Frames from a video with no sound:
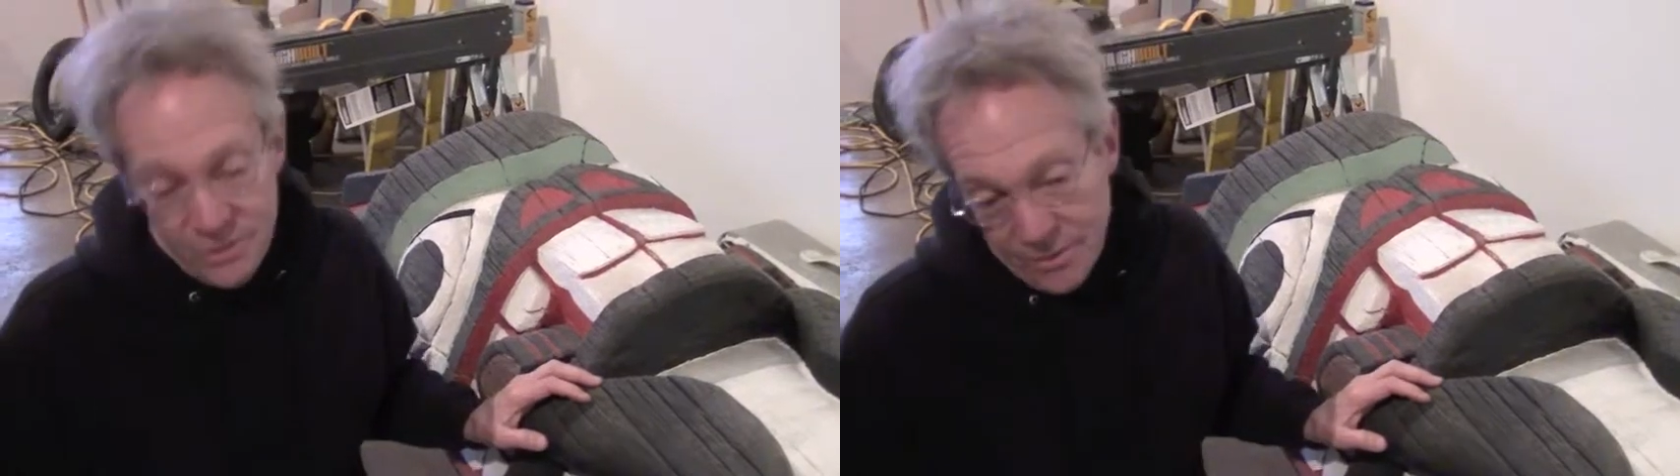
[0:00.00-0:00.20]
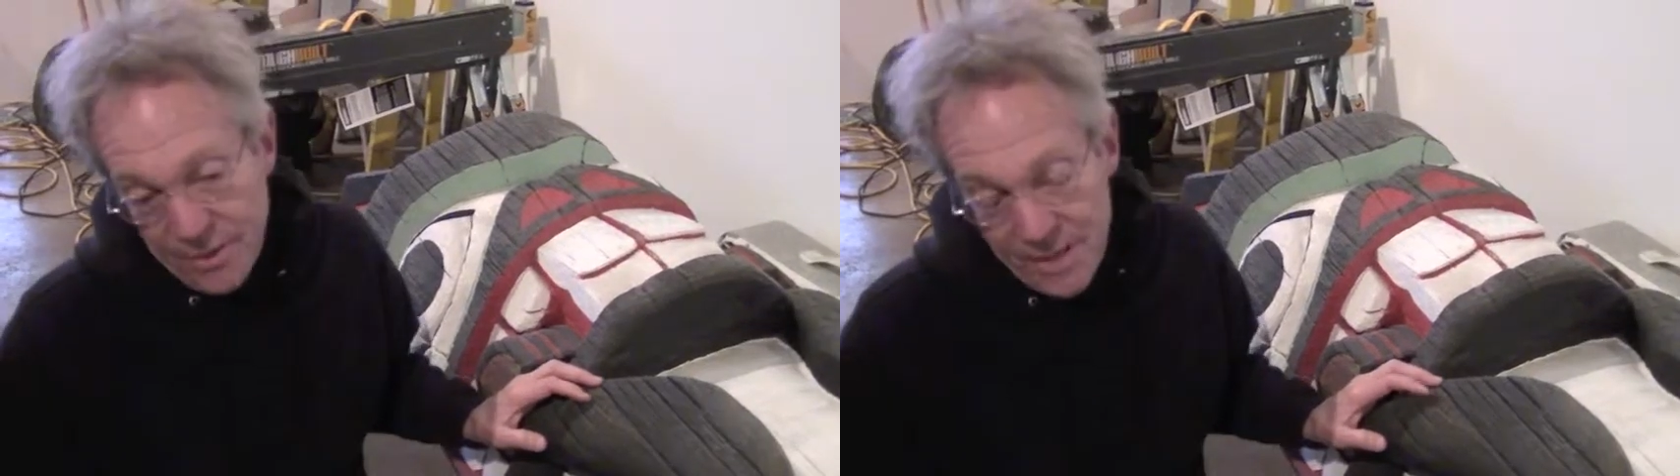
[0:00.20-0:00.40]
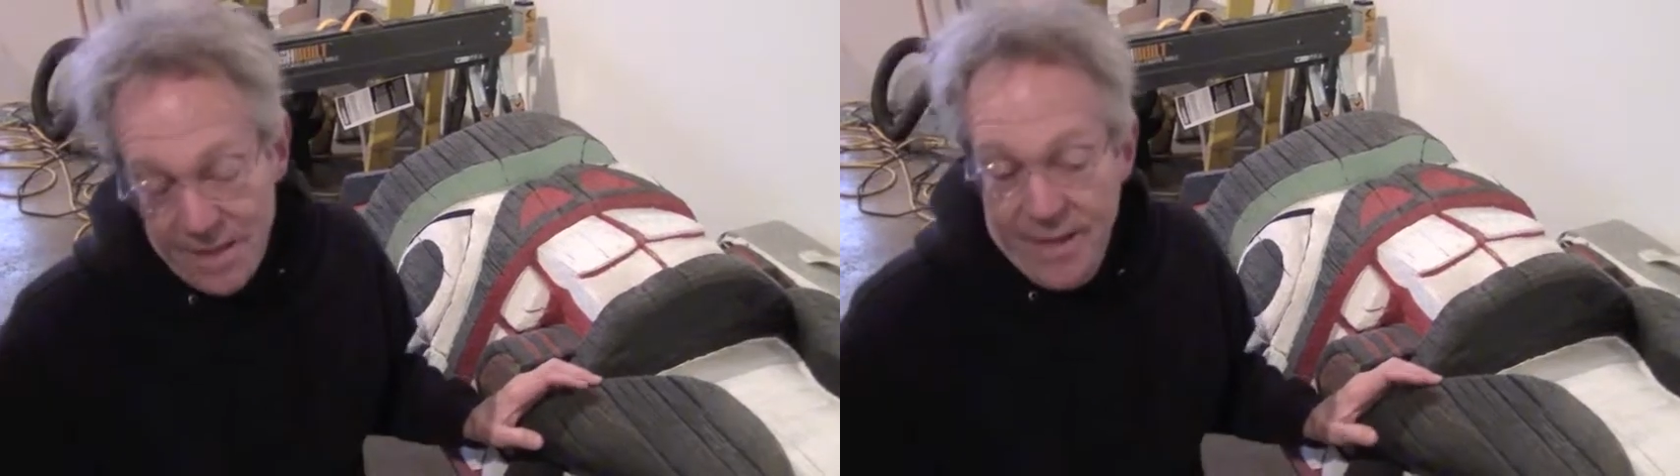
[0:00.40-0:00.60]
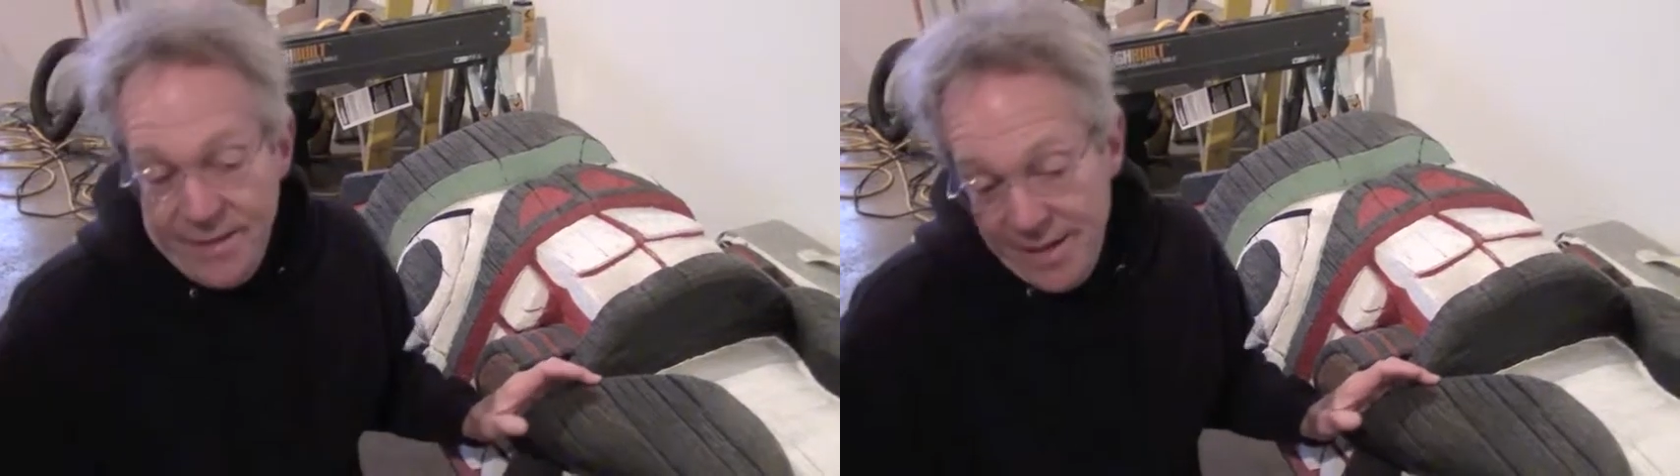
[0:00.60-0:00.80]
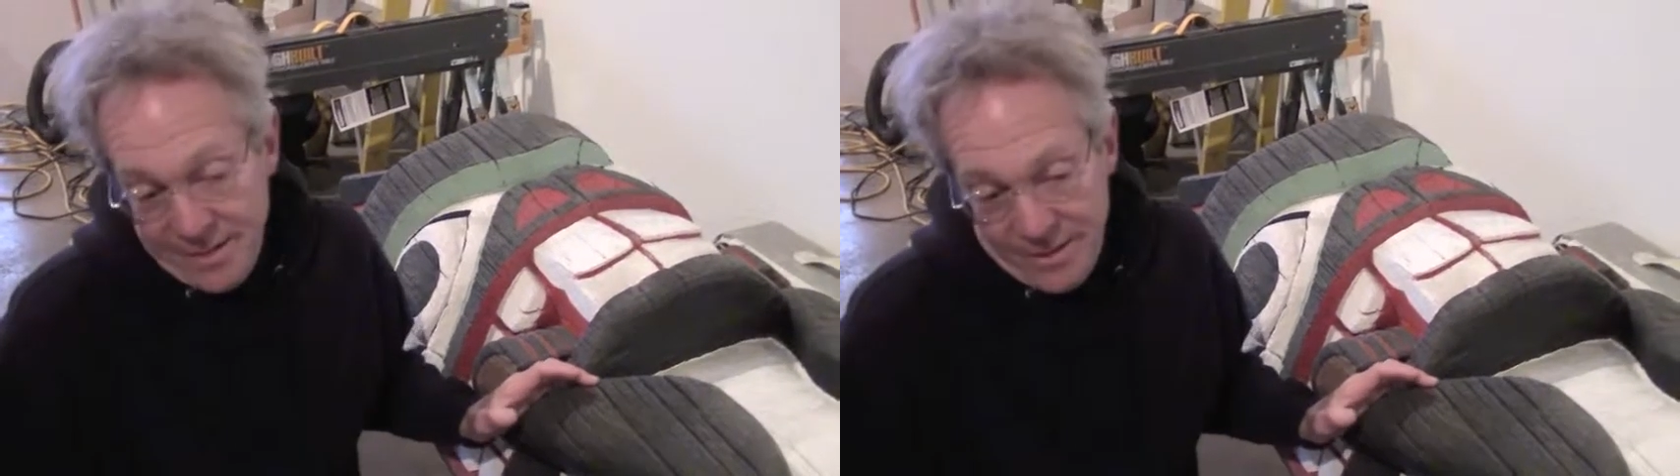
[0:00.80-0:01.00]
So
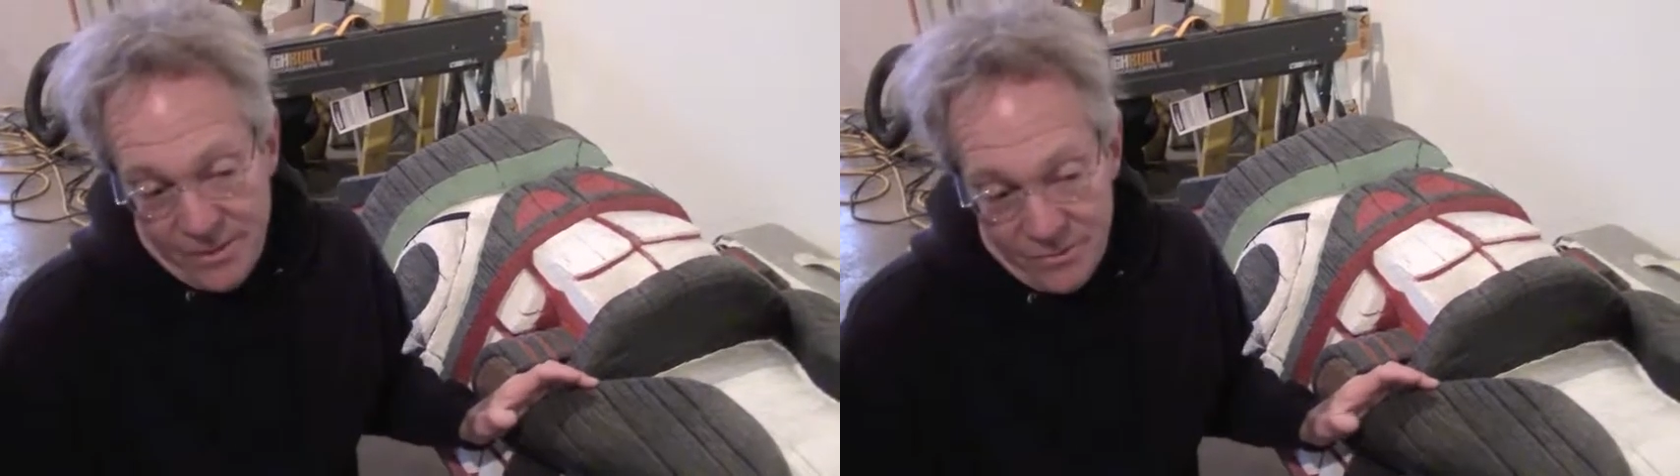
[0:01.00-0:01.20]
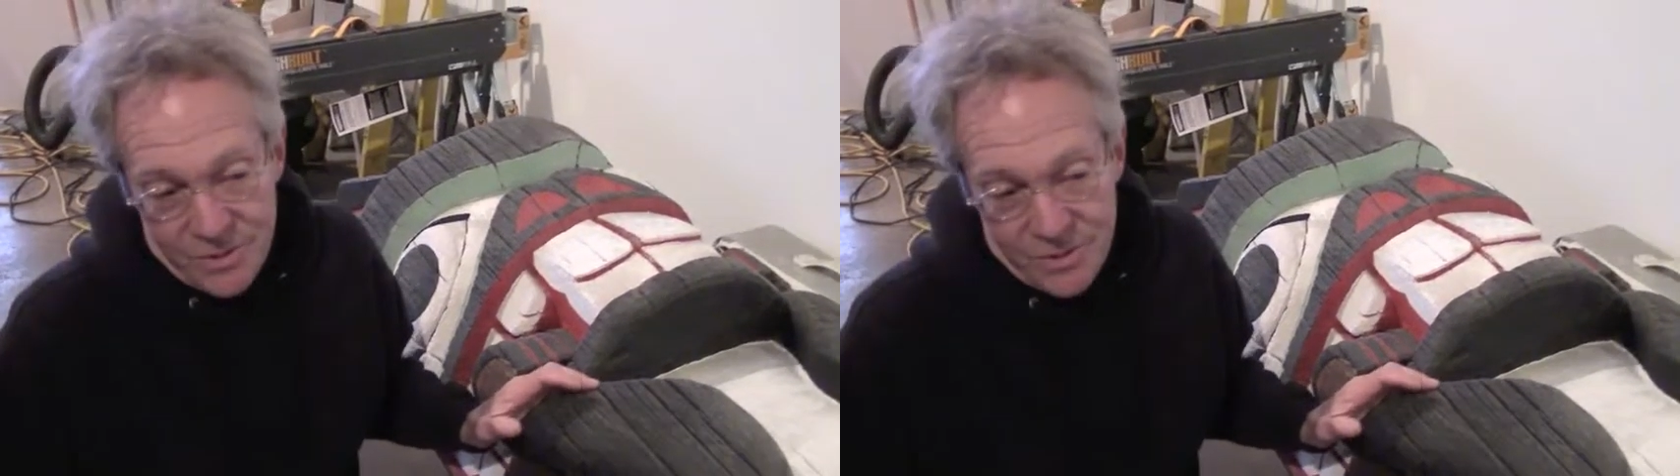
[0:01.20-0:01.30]
that again